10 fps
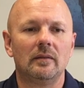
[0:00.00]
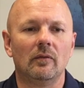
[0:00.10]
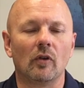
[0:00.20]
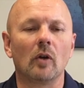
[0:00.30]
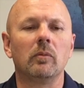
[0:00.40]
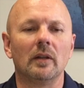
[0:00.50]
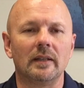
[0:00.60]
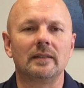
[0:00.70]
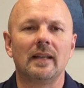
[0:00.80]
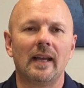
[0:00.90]
verbally
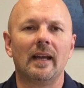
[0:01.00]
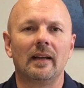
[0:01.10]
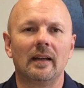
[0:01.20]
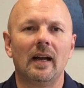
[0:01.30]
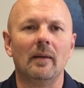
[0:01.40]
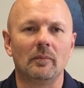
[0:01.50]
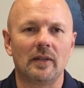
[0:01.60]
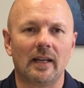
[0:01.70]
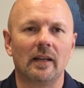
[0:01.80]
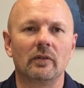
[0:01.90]
saying I'm
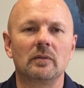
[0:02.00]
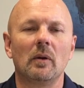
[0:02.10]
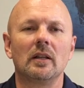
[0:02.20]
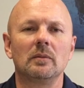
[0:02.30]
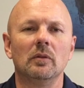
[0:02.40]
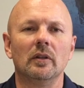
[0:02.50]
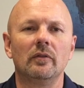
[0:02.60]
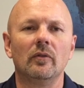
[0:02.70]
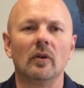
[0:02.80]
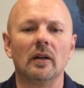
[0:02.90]
taking responsibility
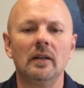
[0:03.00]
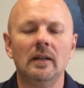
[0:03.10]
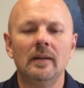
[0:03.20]
for it